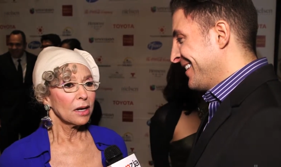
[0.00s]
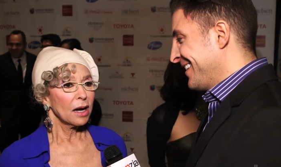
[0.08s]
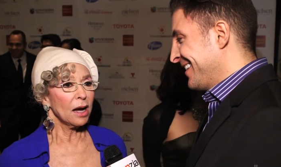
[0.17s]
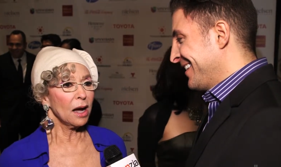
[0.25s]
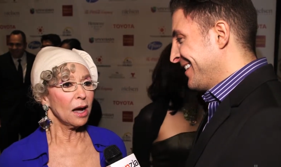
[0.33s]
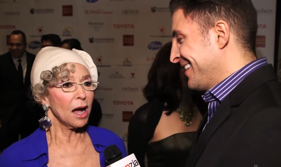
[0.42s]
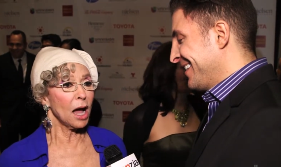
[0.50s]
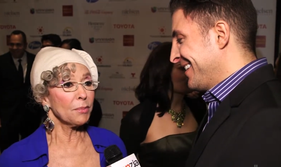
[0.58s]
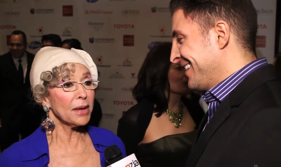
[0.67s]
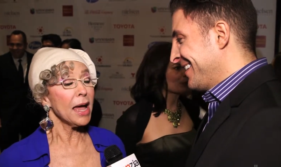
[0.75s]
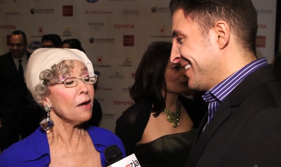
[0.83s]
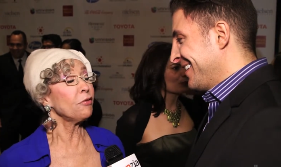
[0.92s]
Speaker 1: uh, on
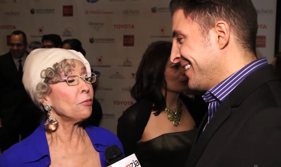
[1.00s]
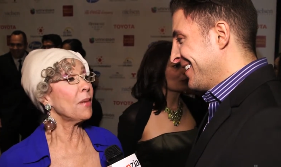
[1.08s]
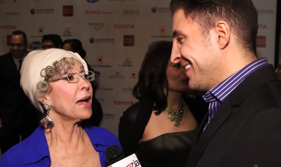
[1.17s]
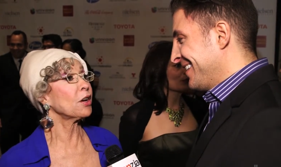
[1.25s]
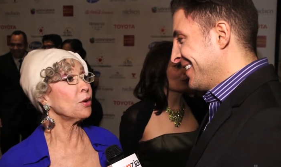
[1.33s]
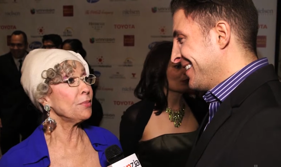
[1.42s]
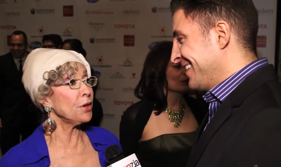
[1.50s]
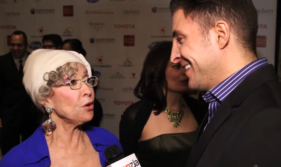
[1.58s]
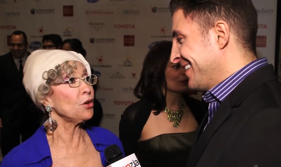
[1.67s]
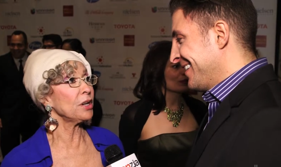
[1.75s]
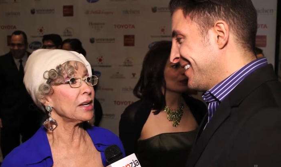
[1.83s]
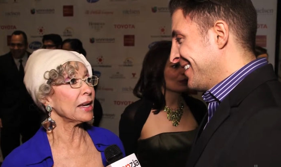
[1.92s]
behalf of my
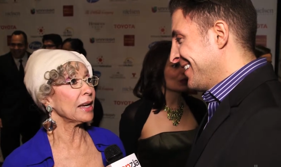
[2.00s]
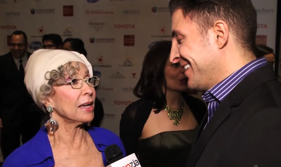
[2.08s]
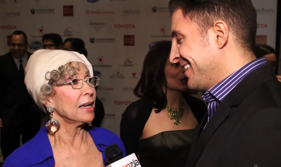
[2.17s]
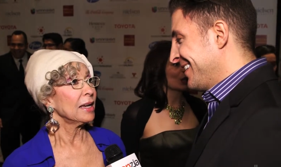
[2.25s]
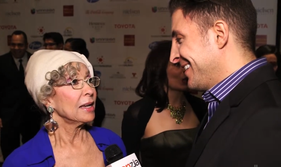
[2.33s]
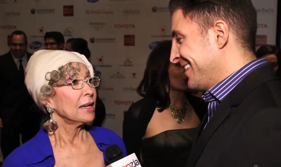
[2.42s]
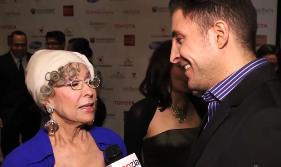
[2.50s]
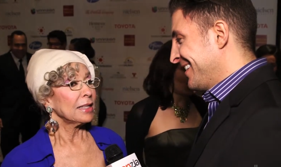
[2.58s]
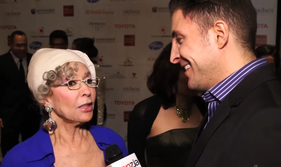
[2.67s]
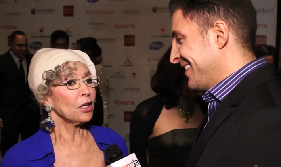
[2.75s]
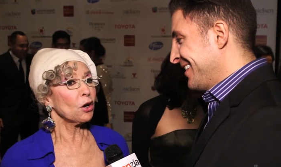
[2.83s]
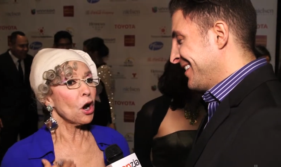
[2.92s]
community
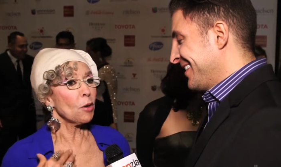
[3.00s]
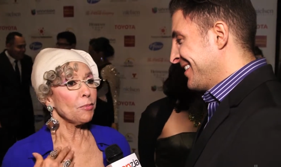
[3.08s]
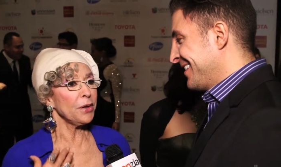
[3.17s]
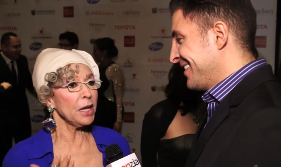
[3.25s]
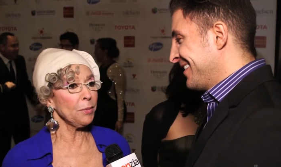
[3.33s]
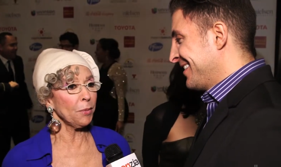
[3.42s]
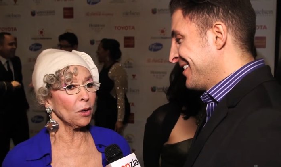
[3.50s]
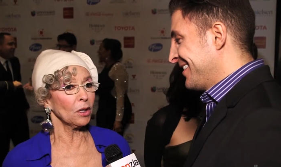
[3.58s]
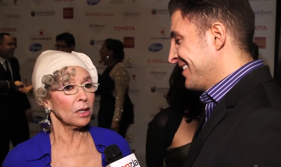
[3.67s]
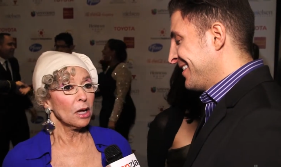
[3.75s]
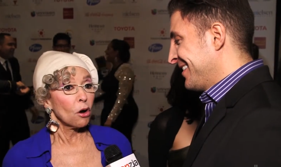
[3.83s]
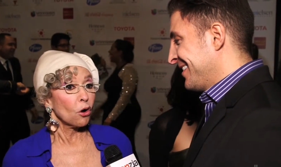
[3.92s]
that there are
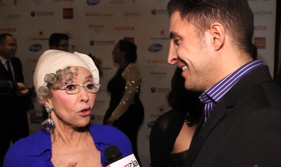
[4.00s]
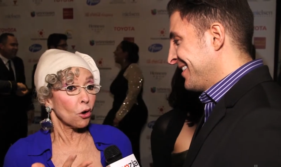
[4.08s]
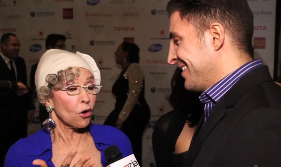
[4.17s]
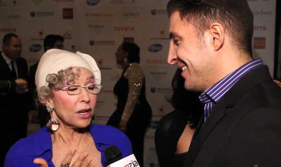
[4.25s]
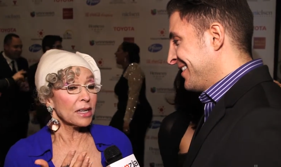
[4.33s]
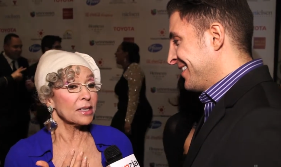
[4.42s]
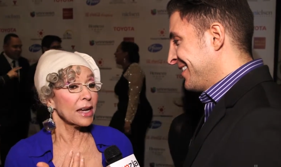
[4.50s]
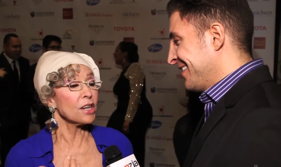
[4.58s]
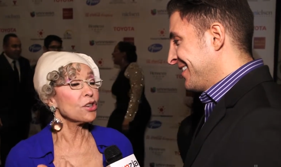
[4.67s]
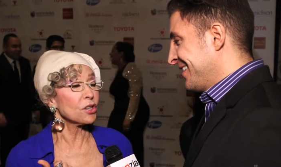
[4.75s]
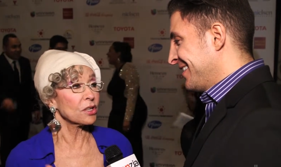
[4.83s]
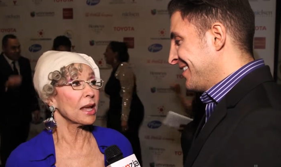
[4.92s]
people, there are
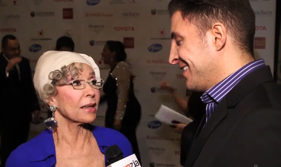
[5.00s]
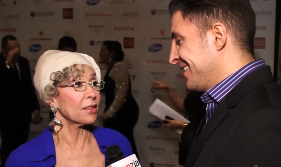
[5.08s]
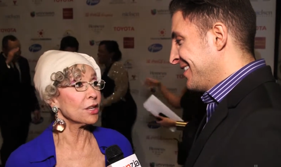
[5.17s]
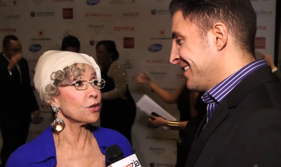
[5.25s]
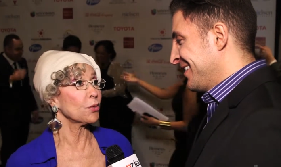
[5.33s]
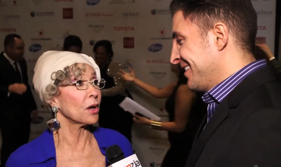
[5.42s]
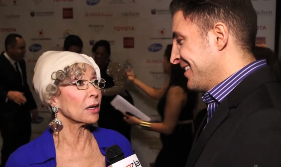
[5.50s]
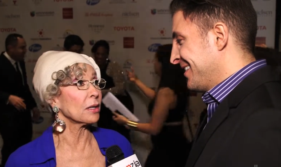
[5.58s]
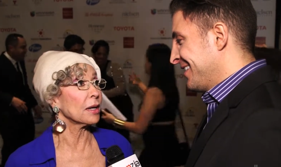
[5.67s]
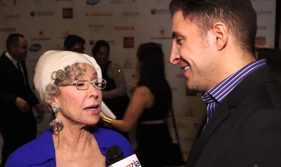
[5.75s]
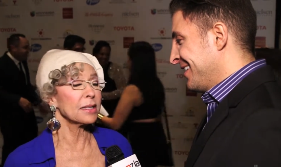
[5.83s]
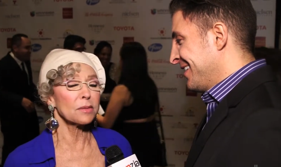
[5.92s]
organizations like this one.
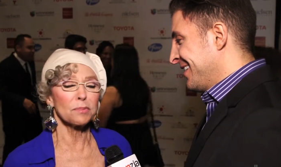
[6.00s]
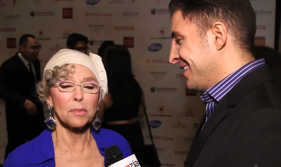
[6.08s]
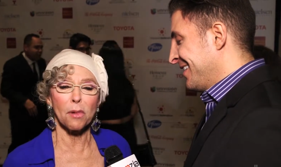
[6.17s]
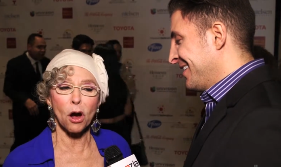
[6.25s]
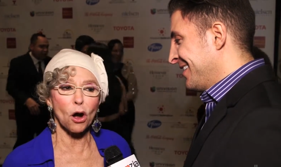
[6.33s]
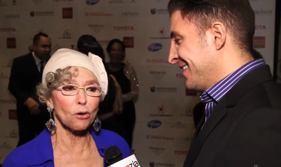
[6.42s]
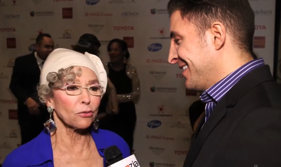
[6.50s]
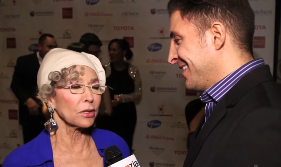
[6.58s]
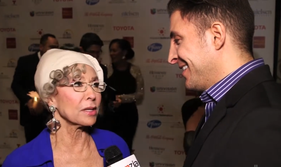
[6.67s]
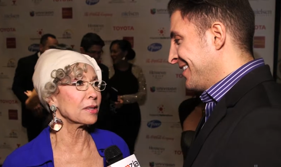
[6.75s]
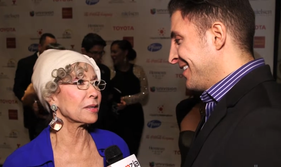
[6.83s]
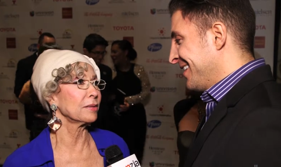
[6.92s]
It's
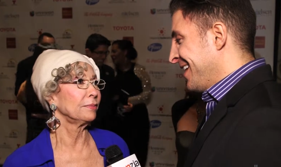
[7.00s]
marvelous.